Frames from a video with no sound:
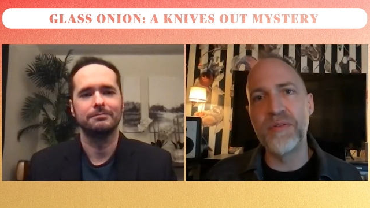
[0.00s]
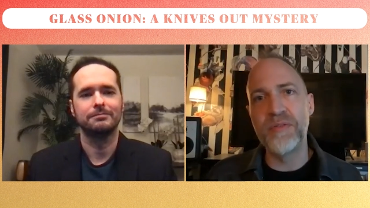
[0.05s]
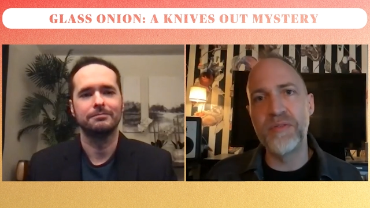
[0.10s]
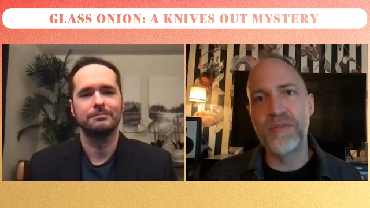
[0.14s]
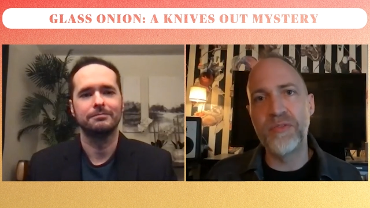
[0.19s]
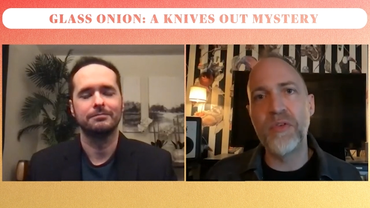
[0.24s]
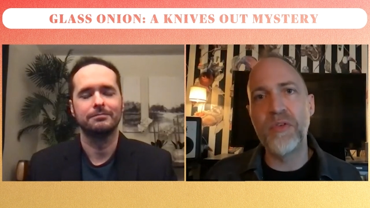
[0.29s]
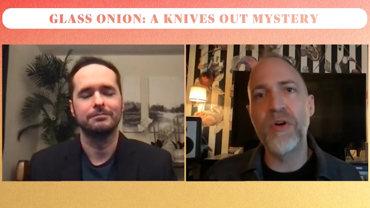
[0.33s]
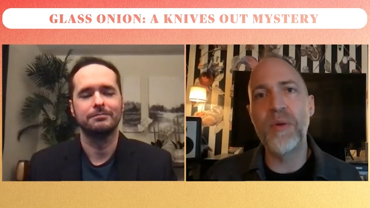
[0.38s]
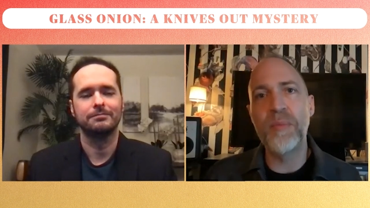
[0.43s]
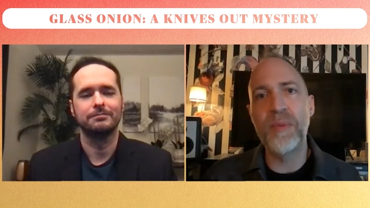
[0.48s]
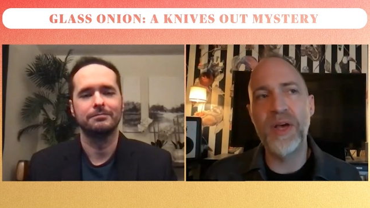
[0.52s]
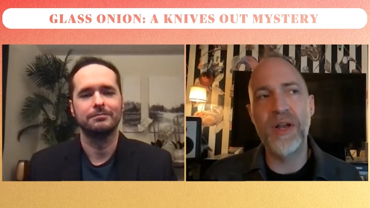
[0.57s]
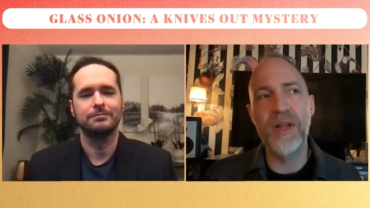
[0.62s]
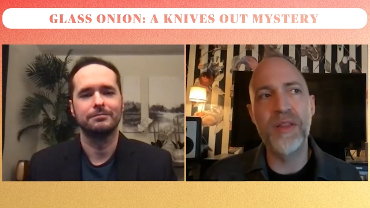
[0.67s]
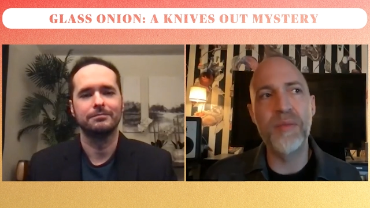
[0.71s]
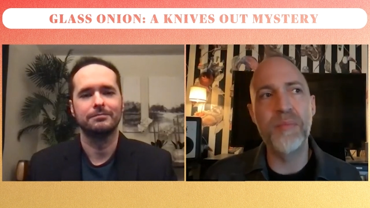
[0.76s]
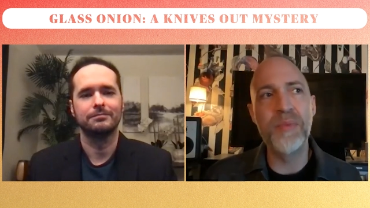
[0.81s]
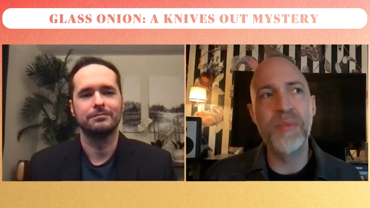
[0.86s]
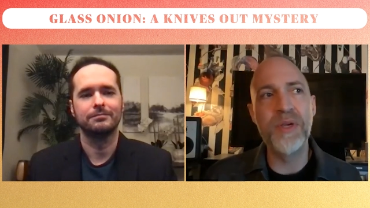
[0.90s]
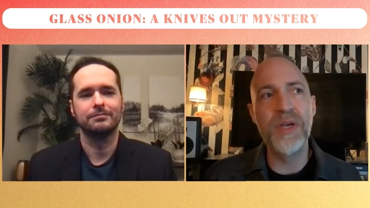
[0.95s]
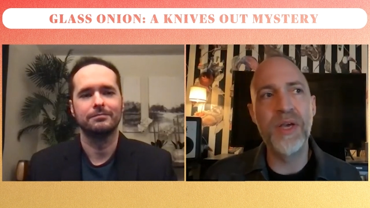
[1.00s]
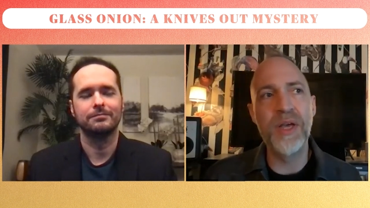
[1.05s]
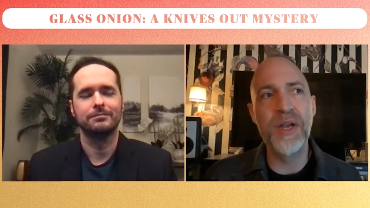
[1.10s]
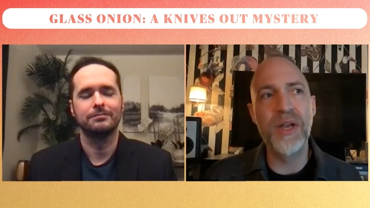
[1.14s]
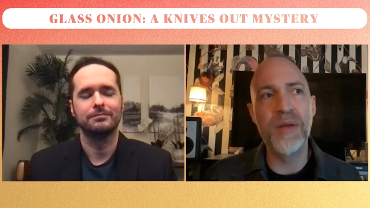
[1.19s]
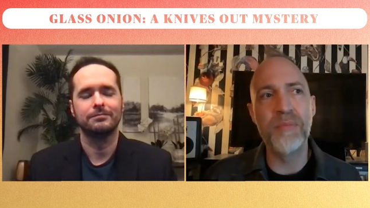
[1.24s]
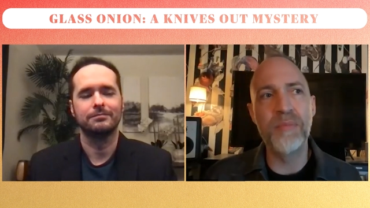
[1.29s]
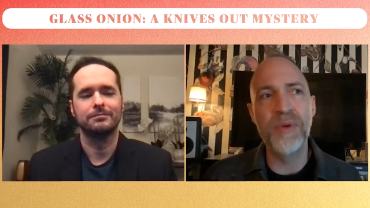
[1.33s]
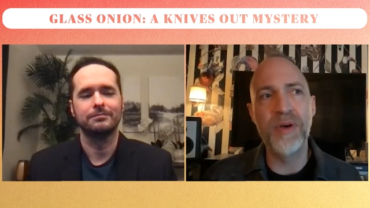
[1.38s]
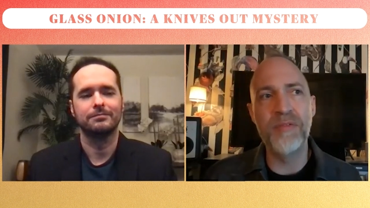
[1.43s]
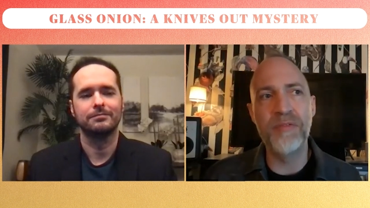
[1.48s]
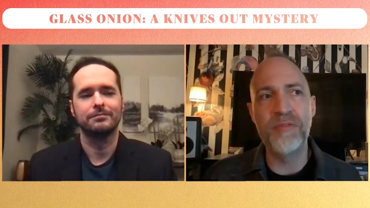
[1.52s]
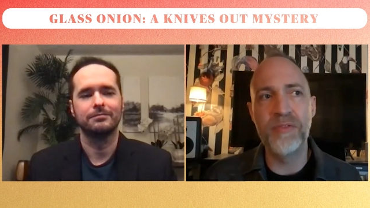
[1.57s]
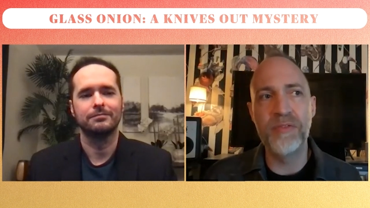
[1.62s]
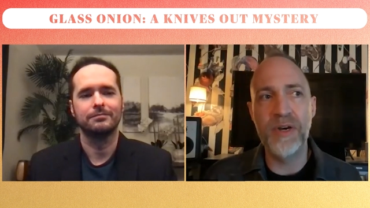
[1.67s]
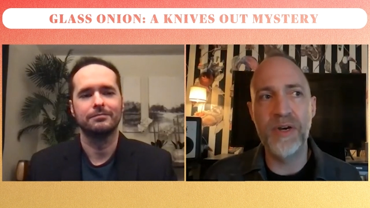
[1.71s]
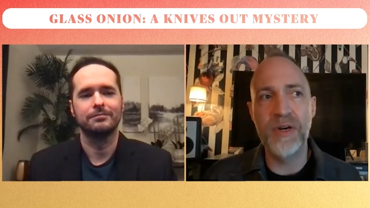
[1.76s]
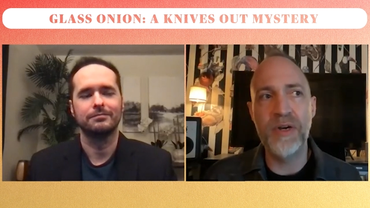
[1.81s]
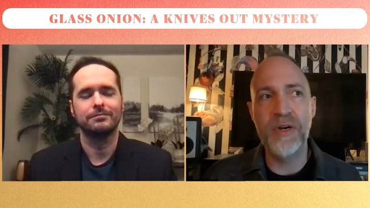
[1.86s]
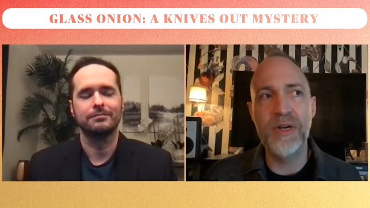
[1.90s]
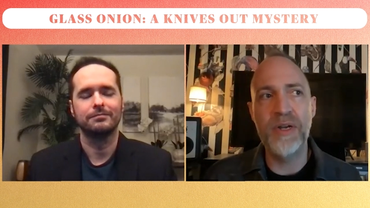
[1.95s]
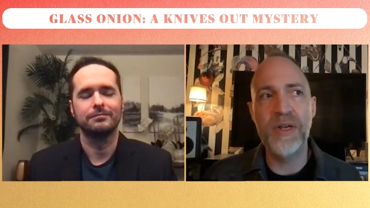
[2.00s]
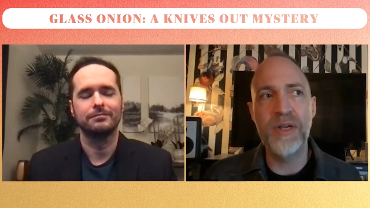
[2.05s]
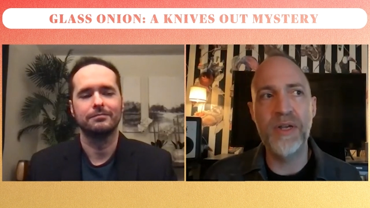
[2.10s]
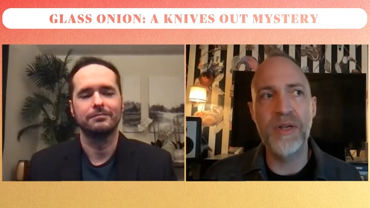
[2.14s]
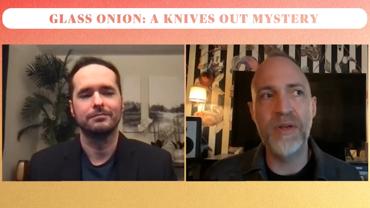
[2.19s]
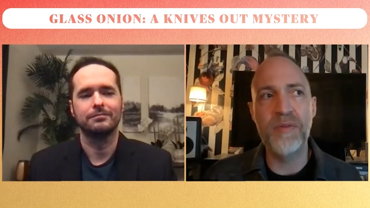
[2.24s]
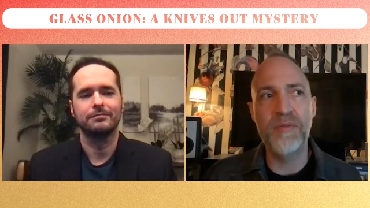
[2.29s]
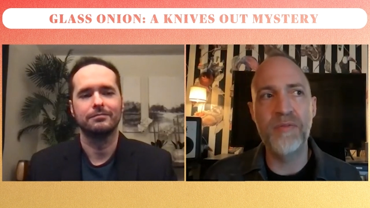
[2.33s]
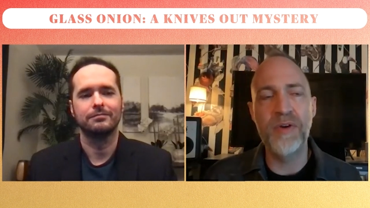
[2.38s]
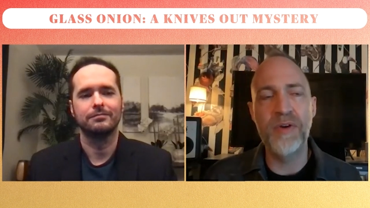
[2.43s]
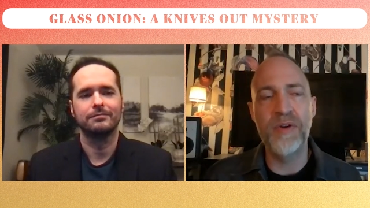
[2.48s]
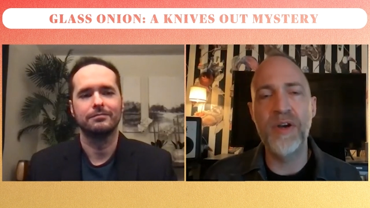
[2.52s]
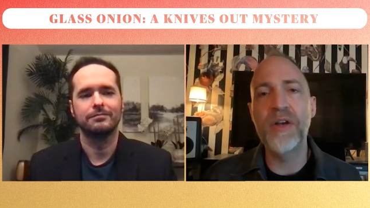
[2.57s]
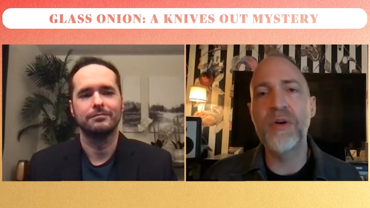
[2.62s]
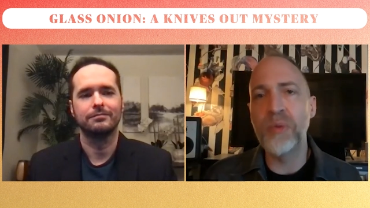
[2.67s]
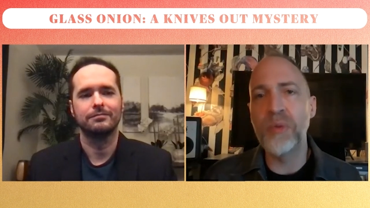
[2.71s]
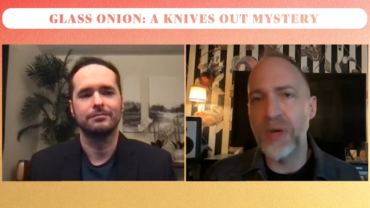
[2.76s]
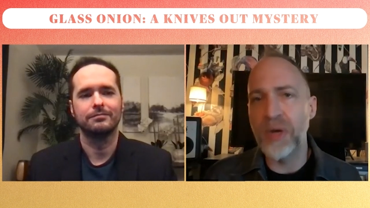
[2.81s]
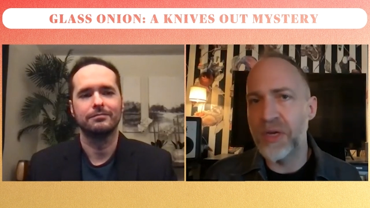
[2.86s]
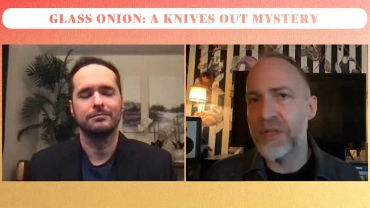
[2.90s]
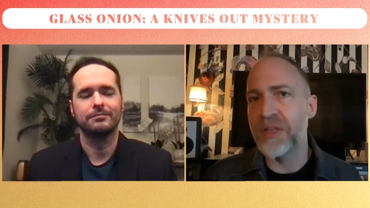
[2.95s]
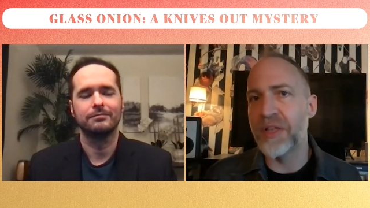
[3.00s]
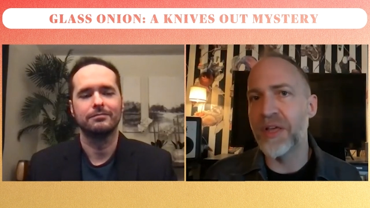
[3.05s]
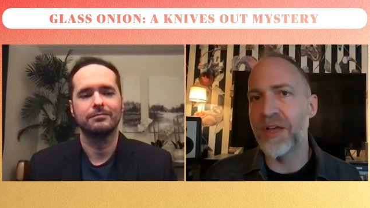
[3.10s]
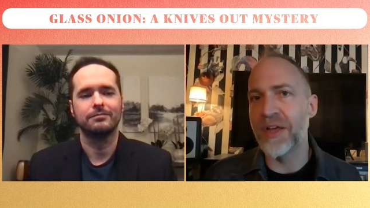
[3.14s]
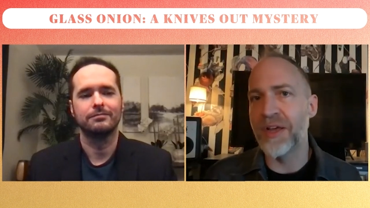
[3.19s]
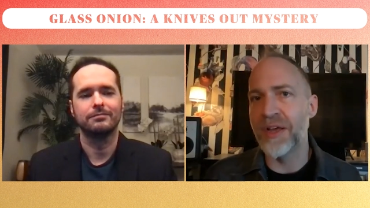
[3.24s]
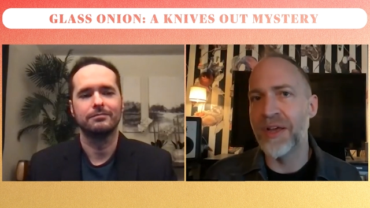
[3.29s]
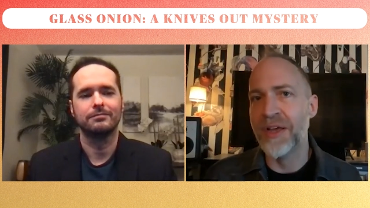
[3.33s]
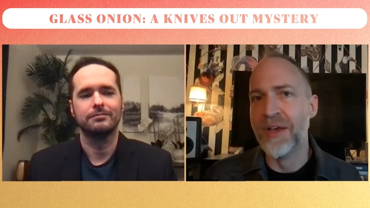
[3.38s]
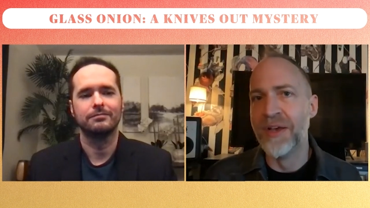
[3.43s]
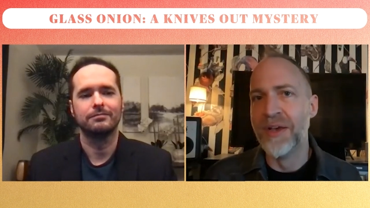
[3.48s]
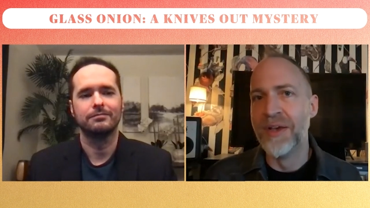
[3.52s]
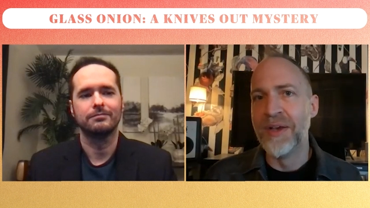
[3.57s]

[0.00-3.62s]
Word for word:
Speaker 1: format at the beginning, but very, very quickly,